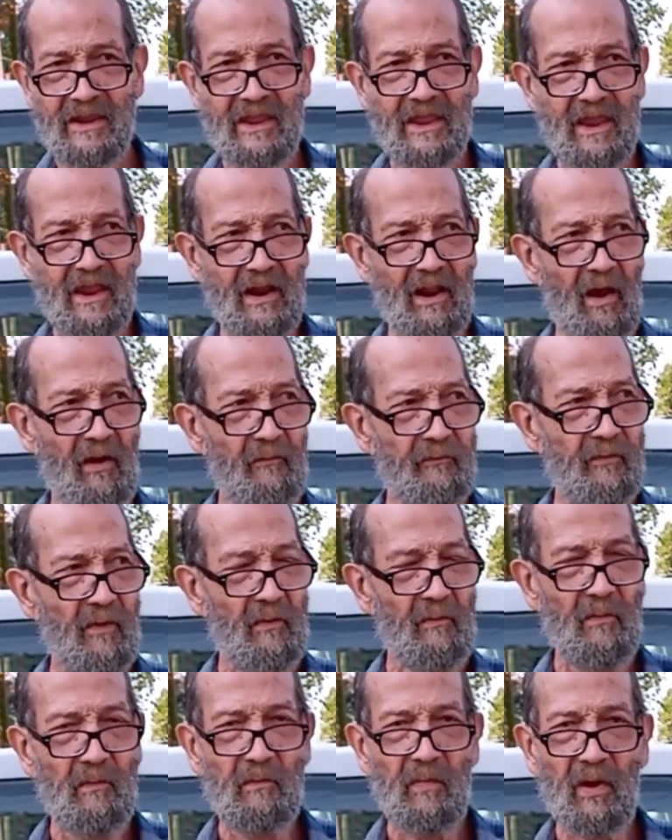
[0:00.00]
get off
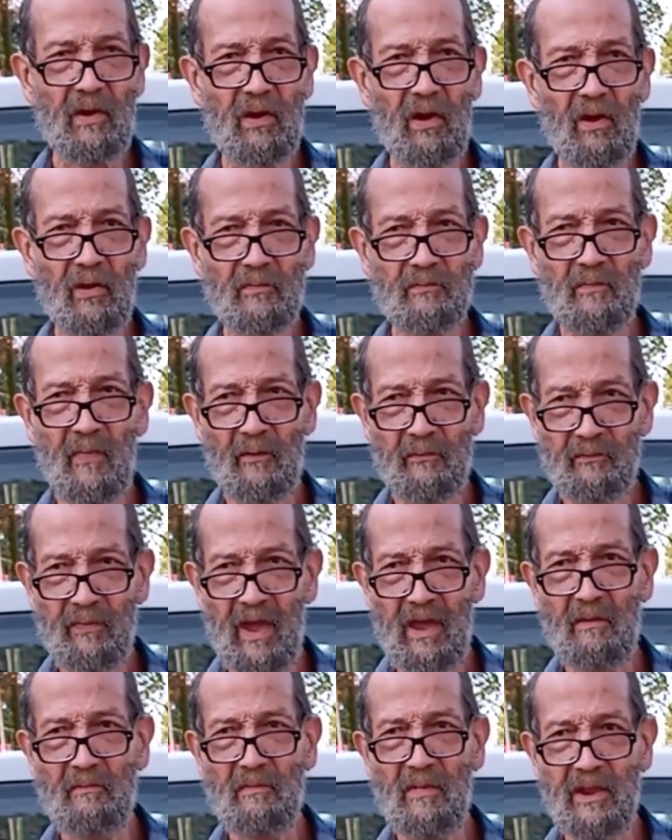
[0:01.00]
of it because my
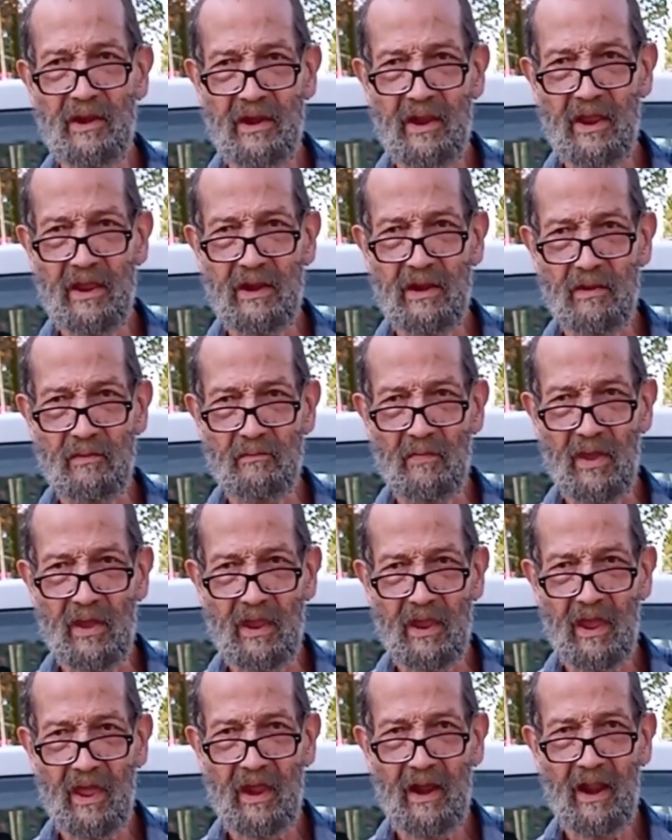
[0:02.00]
family needed
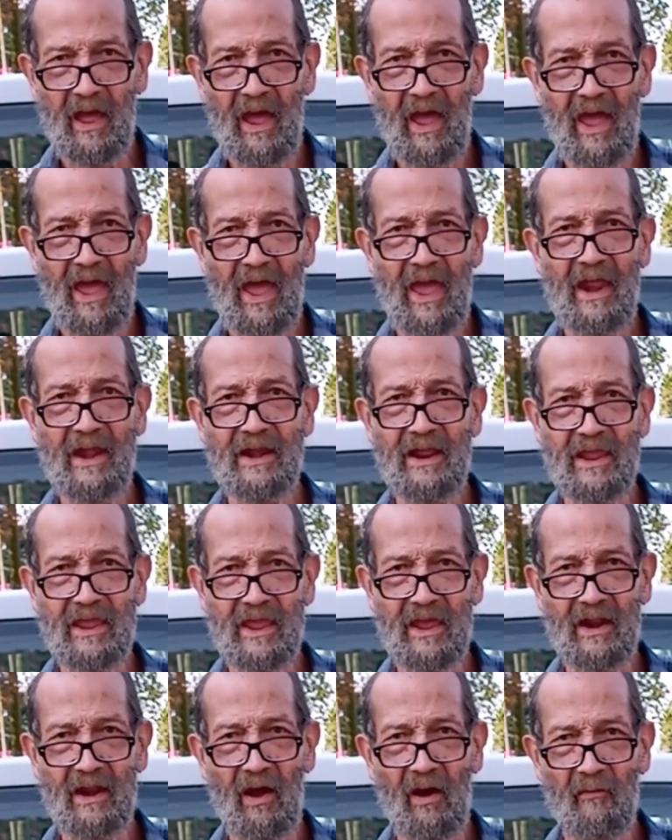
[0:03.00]
me, and I had to
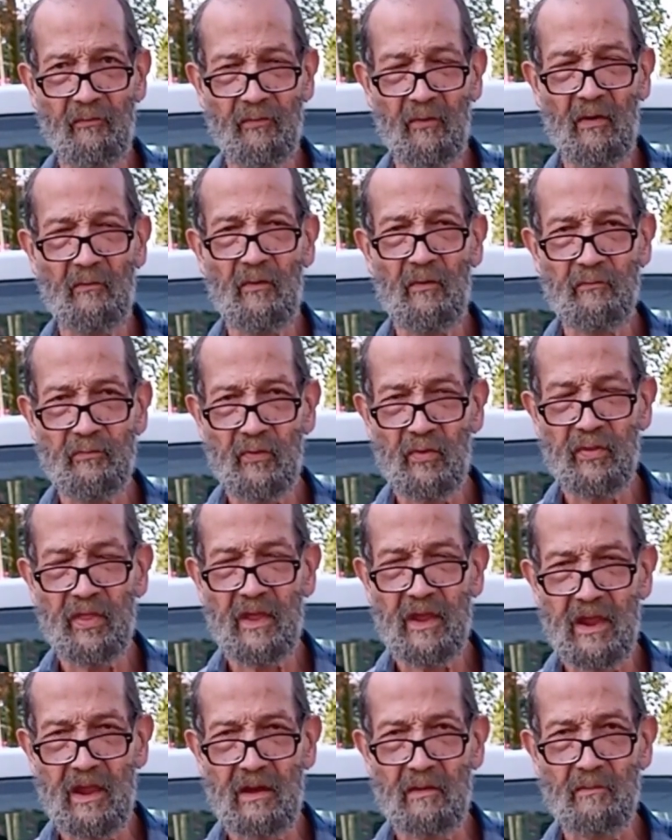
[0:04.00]
get off of it for
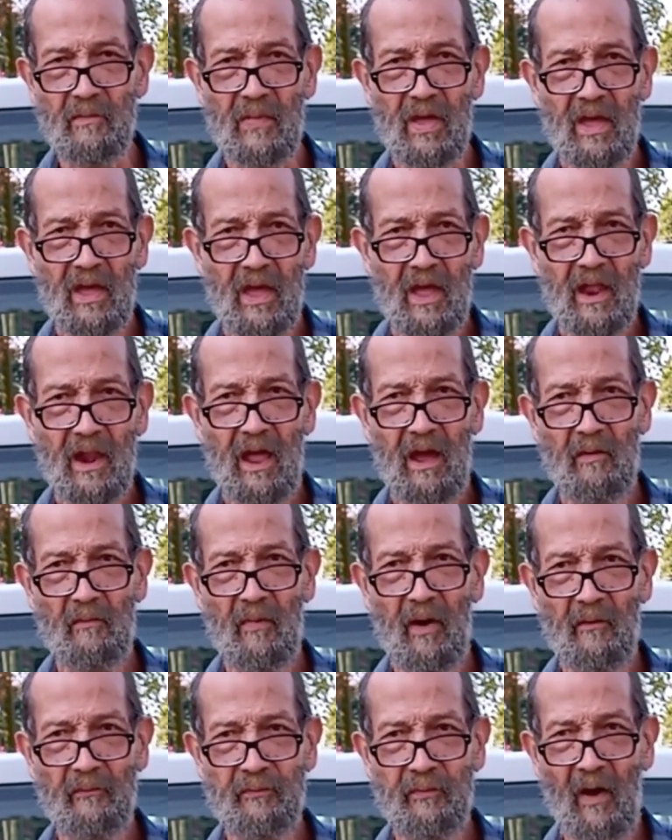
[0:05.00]
them.
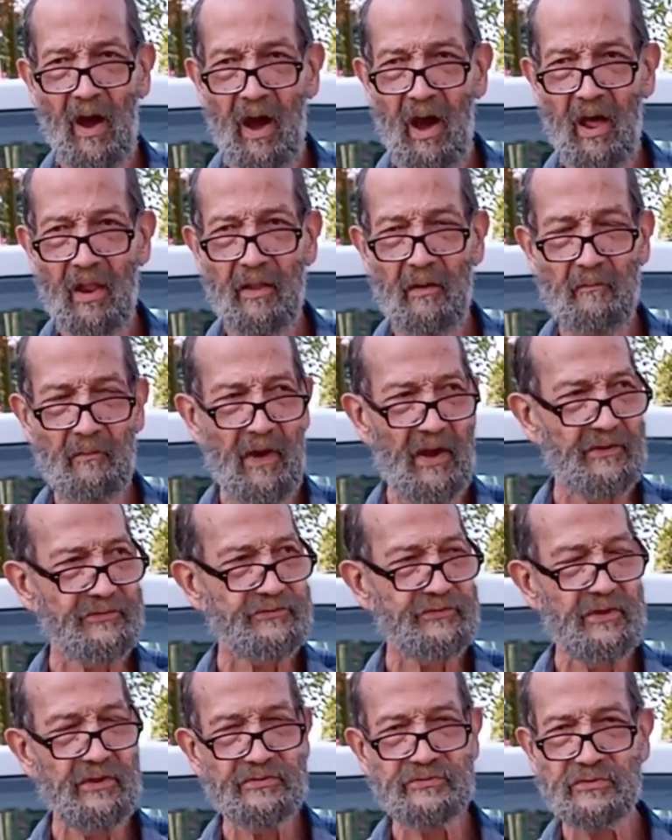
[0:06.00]
My father, my
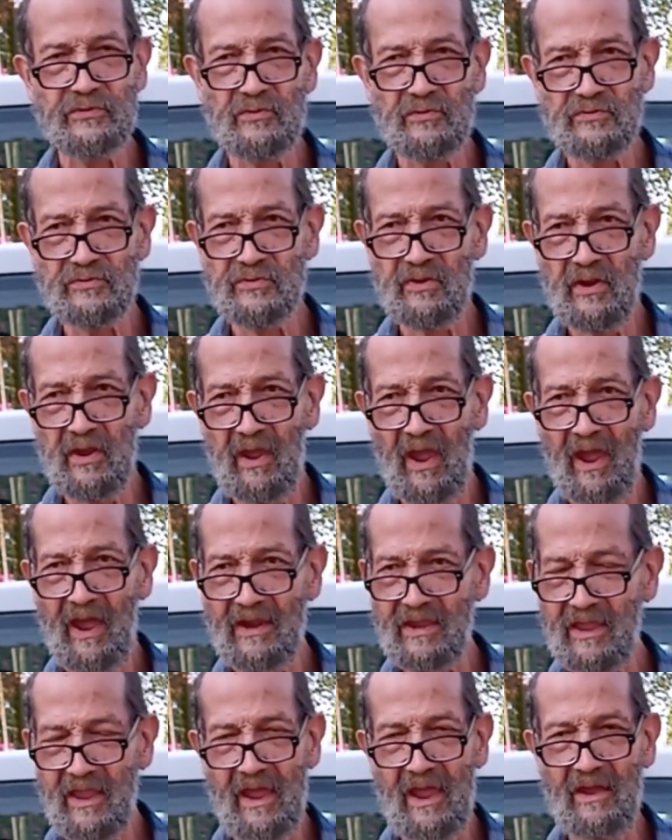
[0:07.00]
sister, she
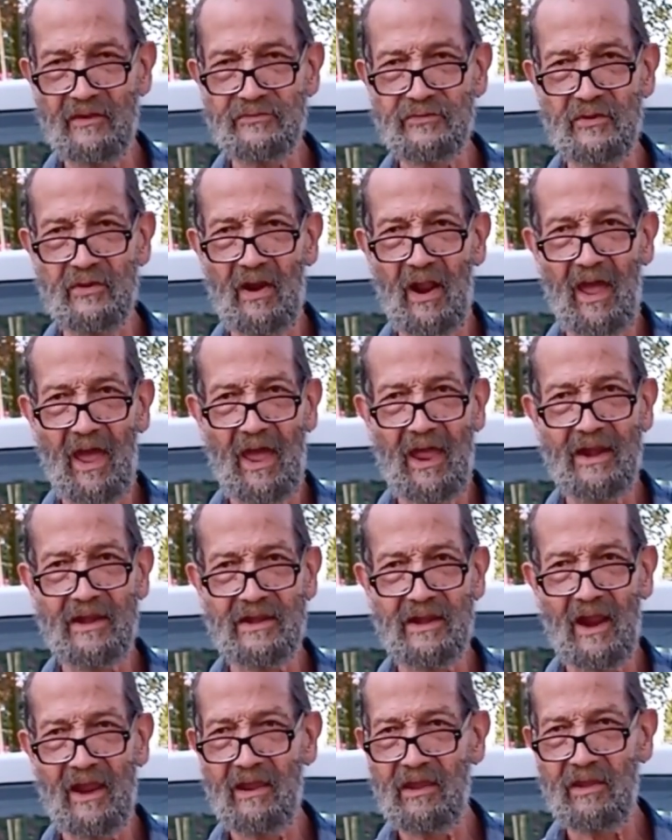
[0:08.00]
had cancer, and I had to
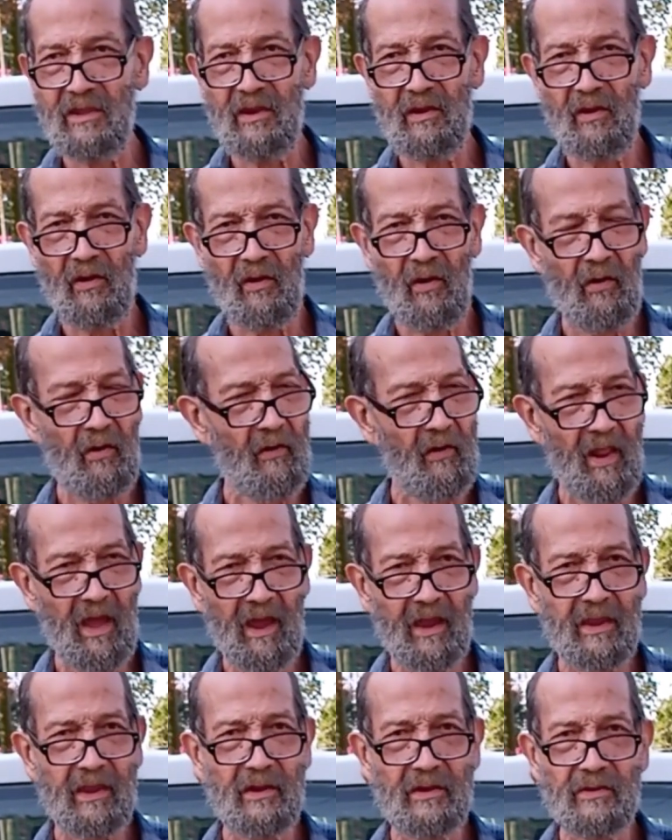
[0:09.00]
take care of her, and
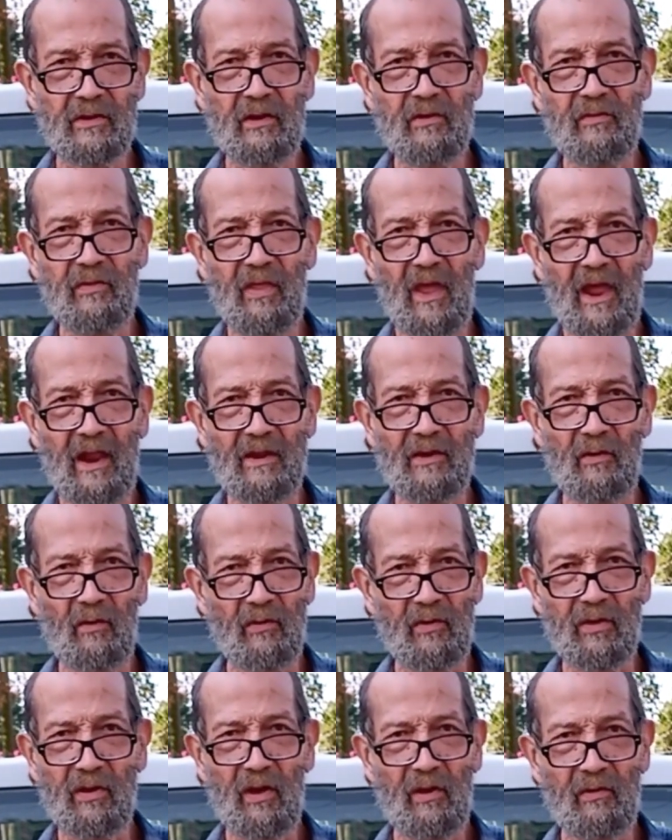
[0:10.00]
I couldn't do that
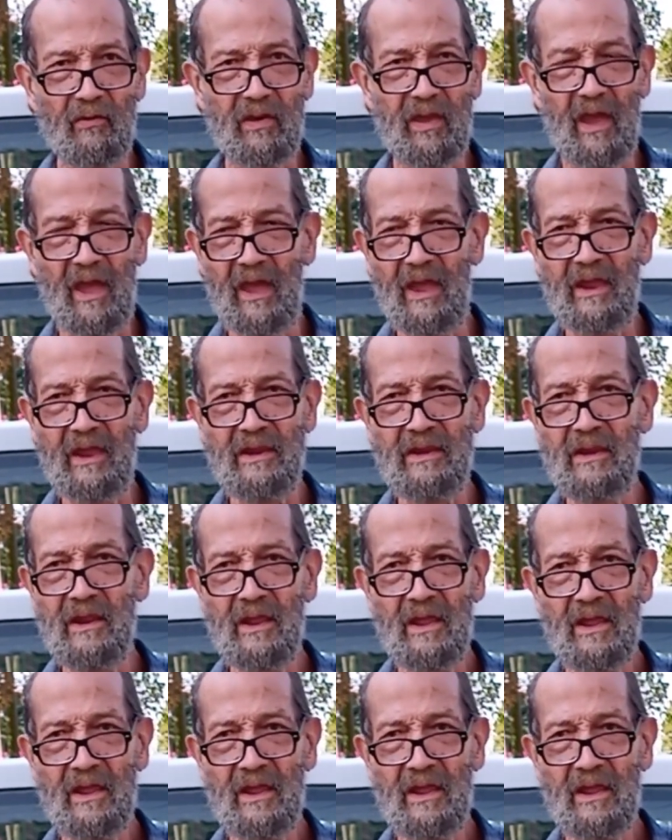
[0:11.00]
doing cocaine